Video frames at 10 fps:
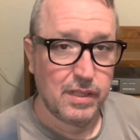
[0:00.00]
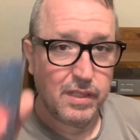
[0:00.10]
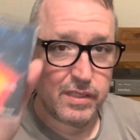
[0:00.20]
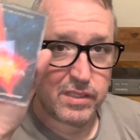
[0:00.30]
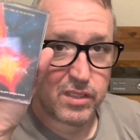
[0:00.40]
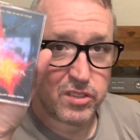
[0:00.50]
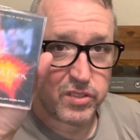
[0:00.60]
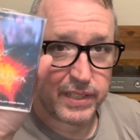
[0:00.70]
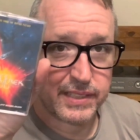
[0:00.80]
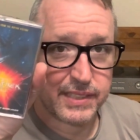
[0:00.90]
Star
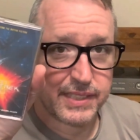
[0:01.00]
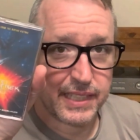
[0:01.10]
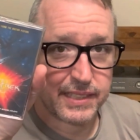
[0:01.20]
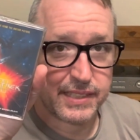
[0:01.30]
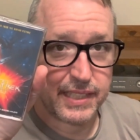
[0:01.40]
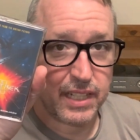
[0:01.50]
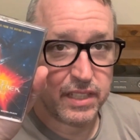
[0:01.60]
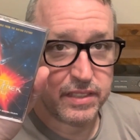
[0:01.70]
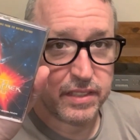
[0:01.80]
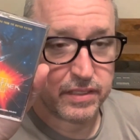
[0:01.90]
Trek 6 The
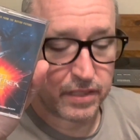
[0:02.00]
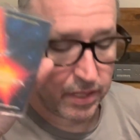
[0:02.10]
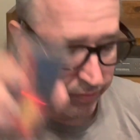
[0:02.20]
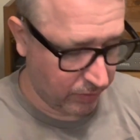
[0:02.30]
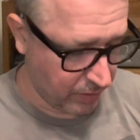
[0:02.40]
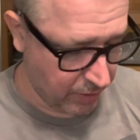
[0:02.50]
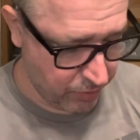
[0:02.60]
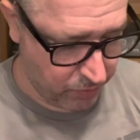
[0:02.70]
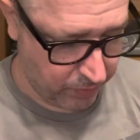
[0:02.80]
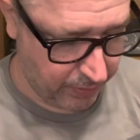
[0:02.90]
Undiscovered
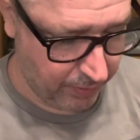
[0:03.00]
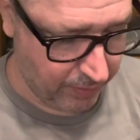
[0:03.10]
Country.